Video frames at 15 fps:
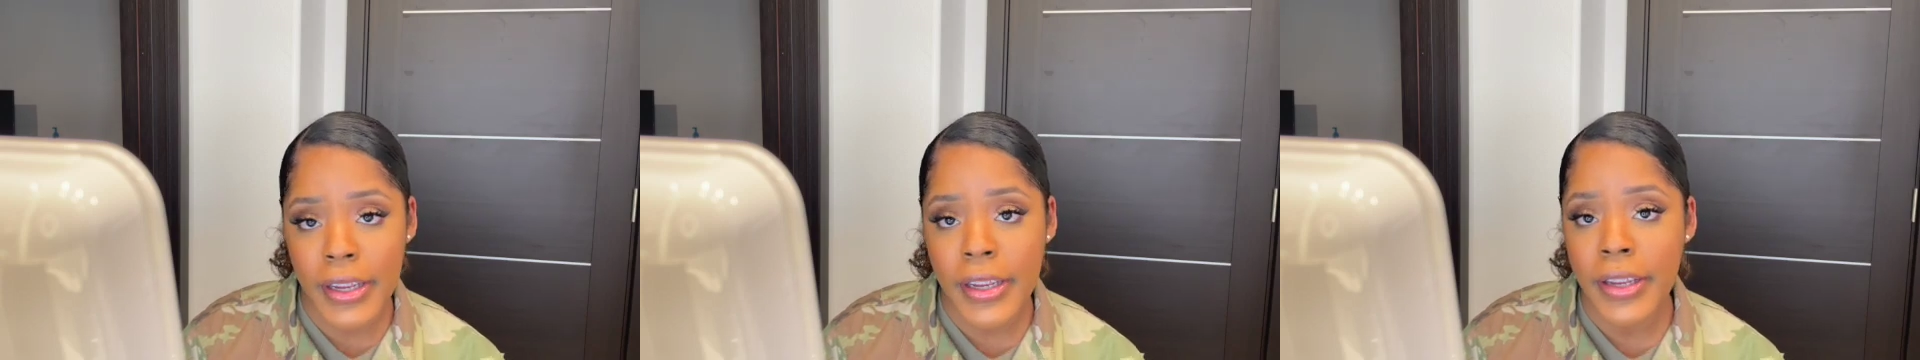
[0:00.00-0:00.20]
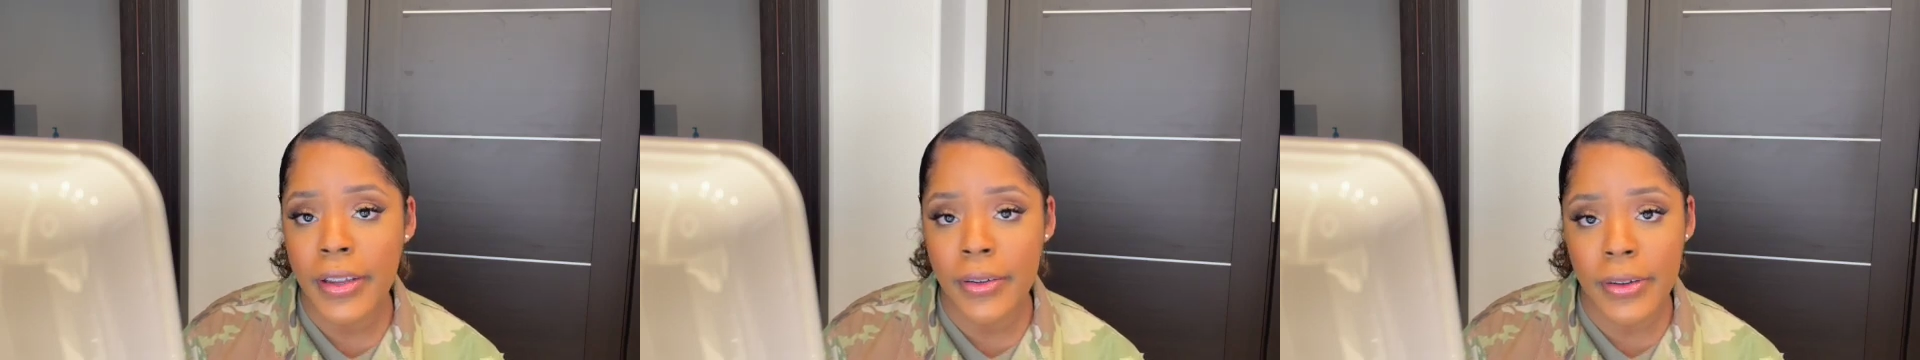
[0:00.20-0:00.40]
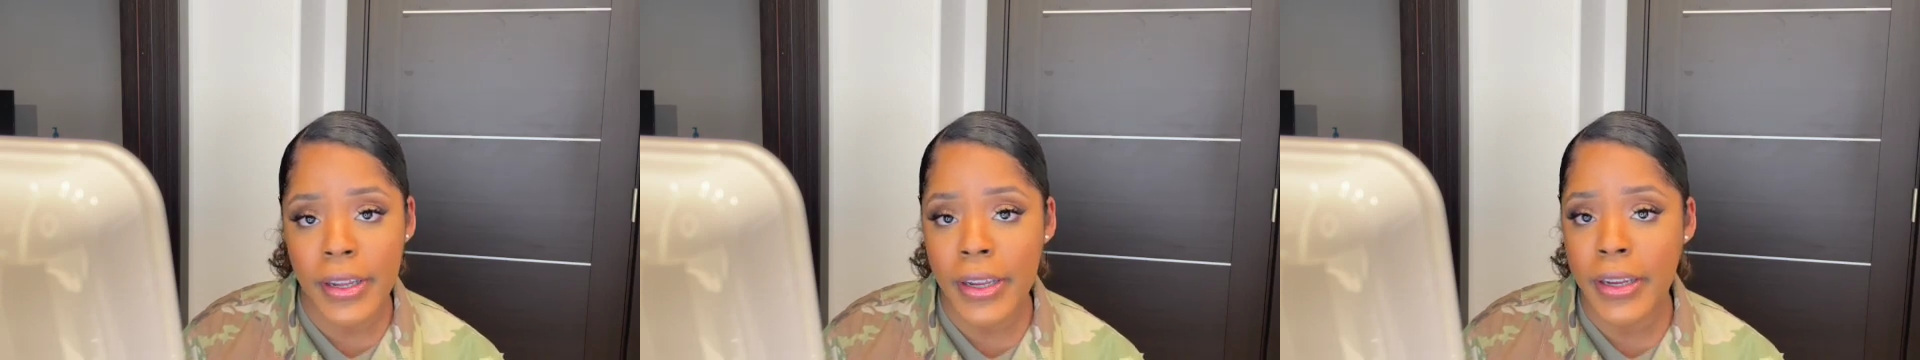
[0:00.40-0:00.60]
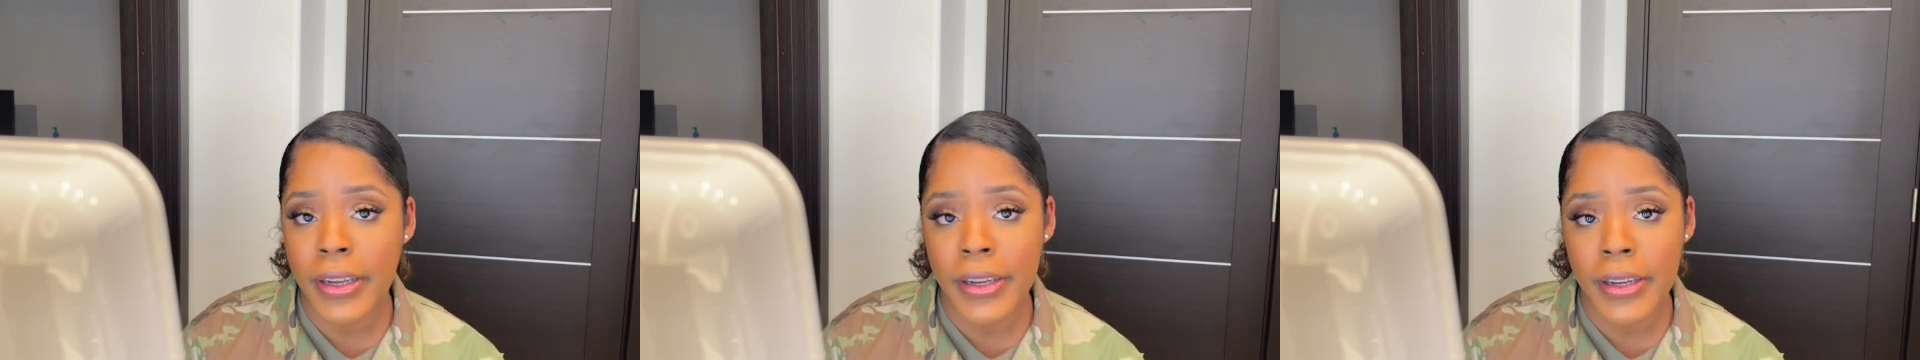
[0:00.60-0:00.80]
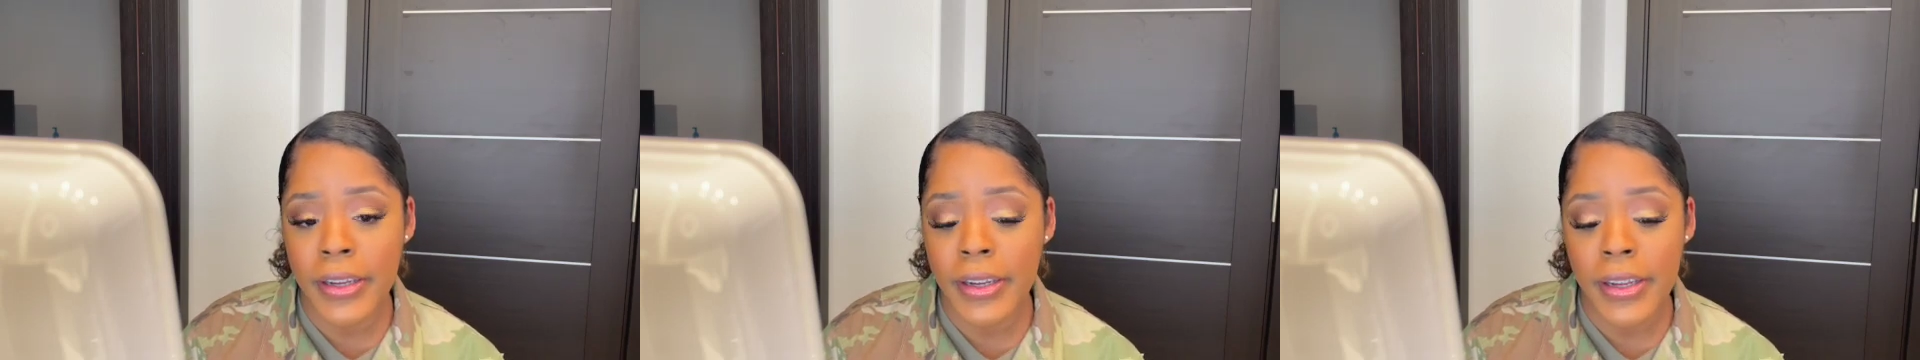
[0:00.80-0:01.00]
okay?
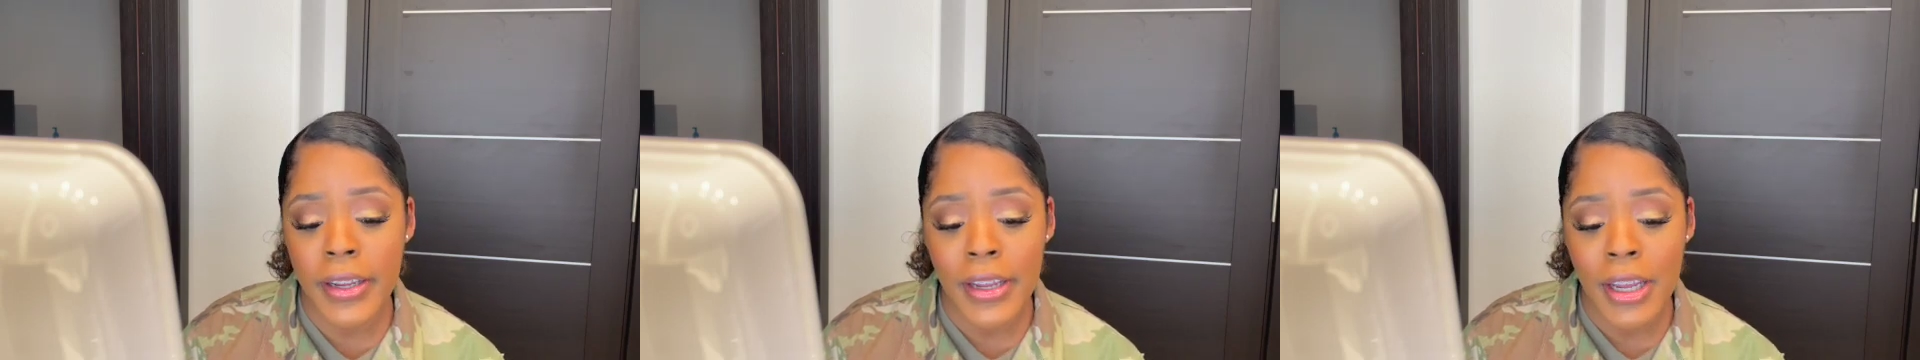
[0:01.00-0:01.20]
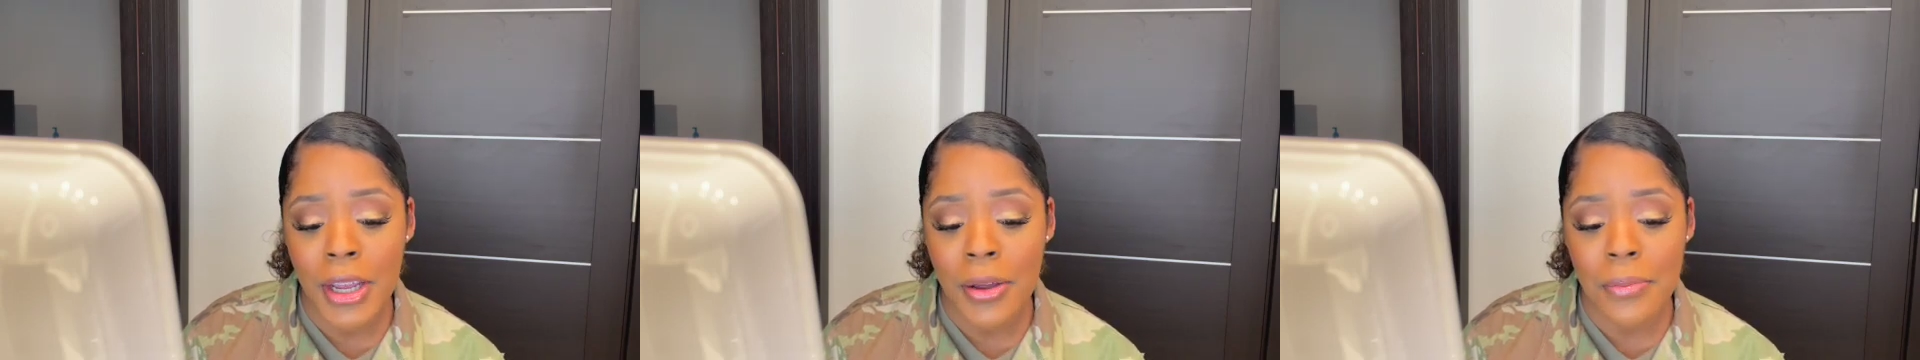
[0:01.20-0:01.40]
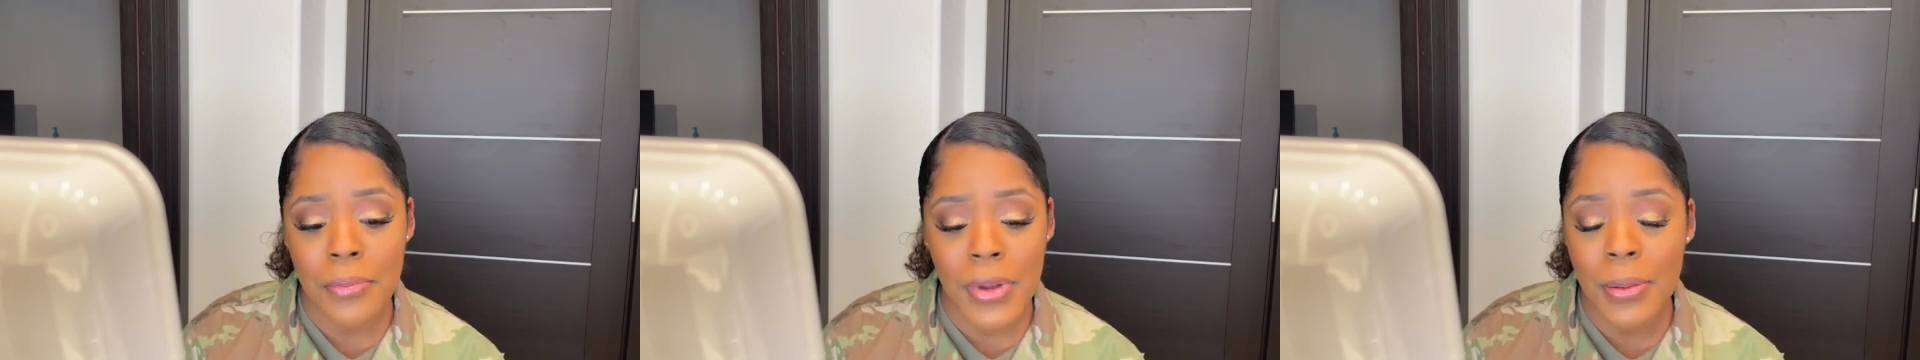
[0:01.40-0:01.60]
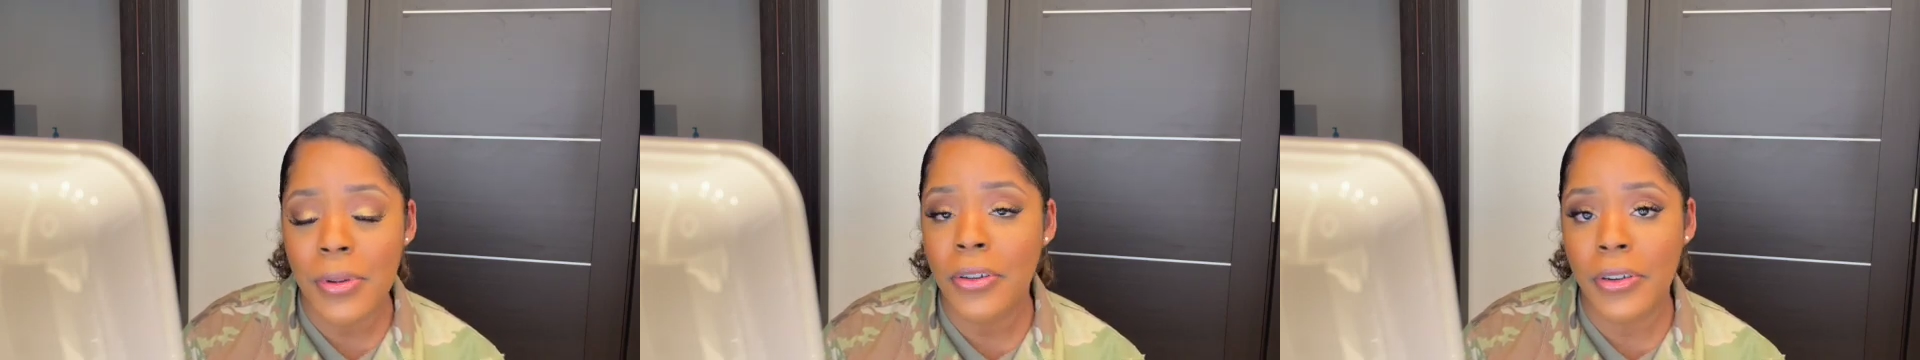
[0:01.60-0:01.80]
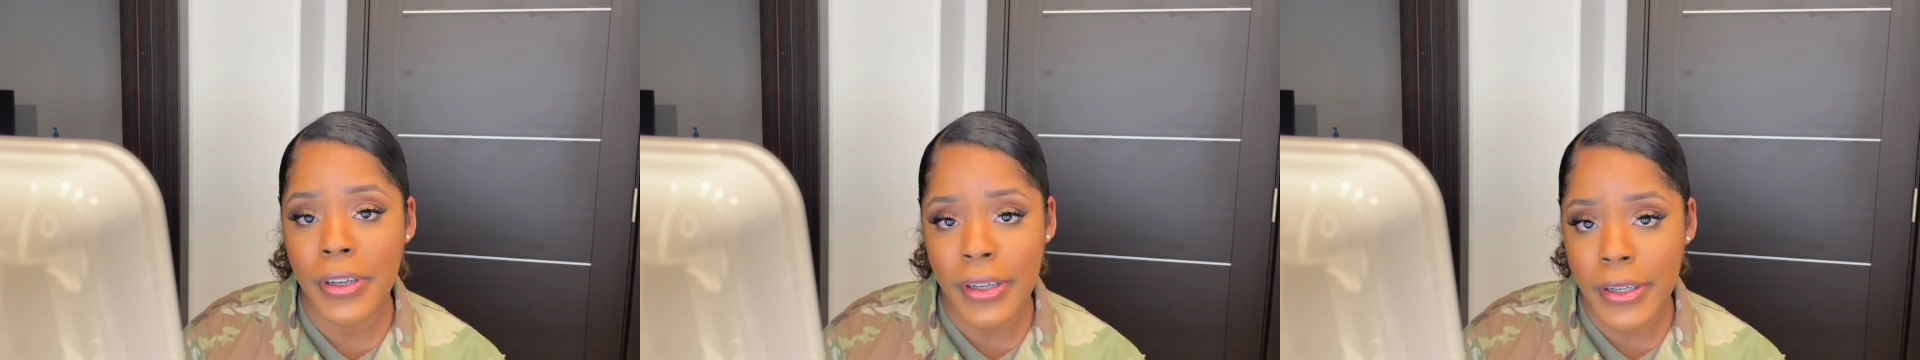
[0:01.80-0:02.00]
Maybe on
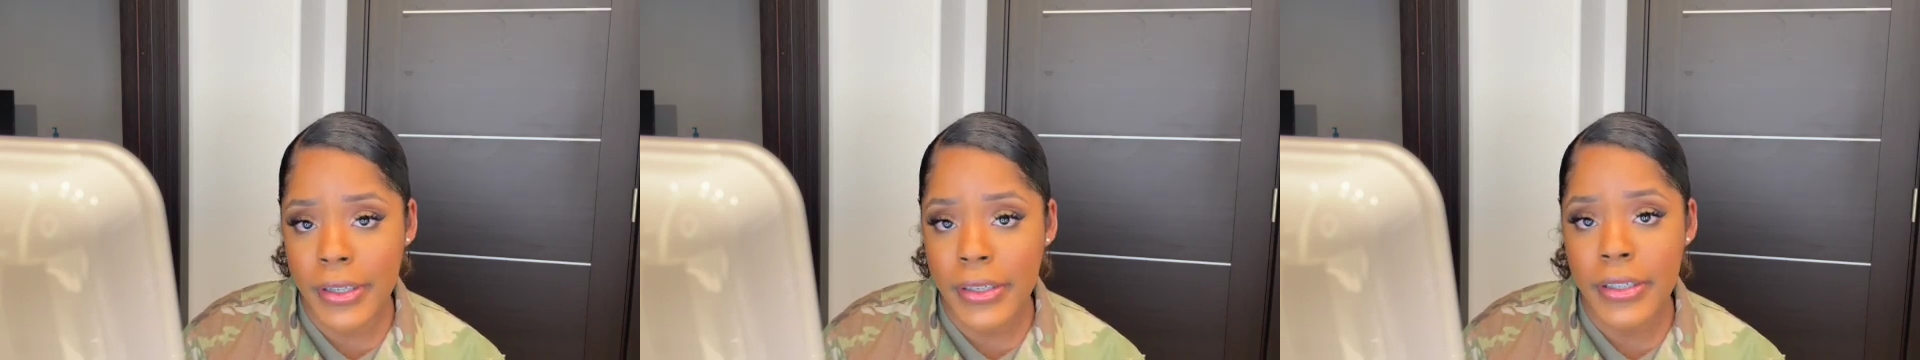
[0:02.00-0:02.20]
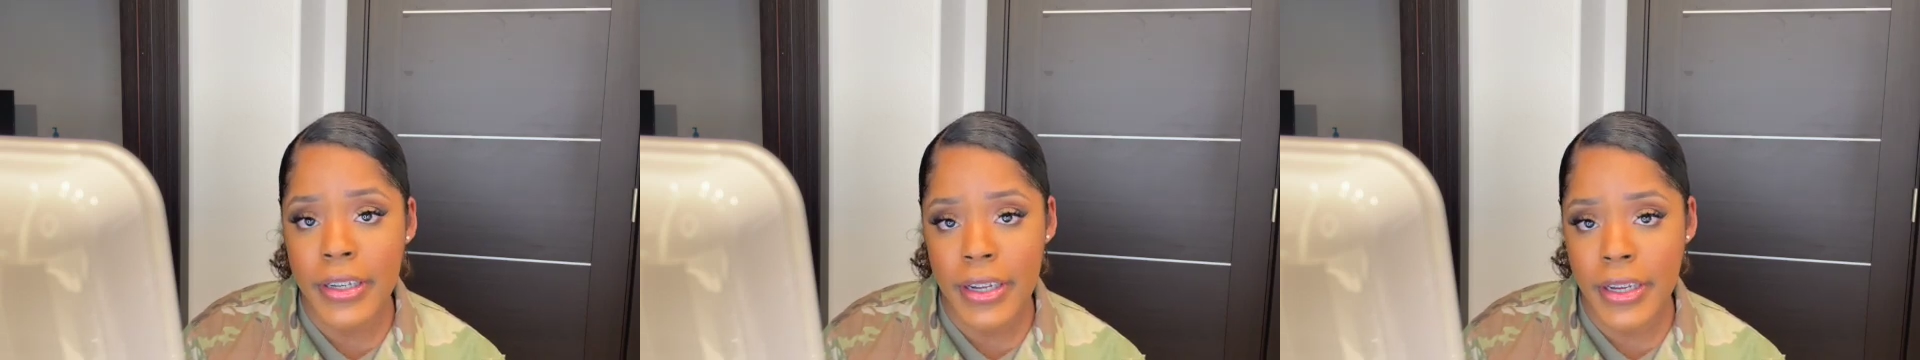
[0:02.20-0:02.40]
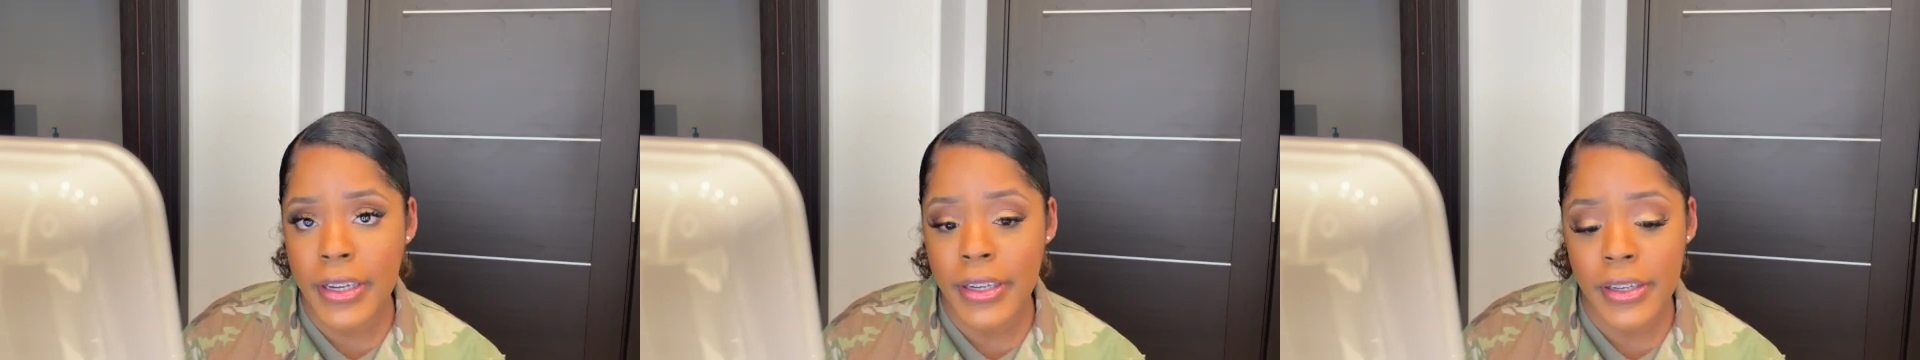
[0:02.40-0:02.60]
a good day.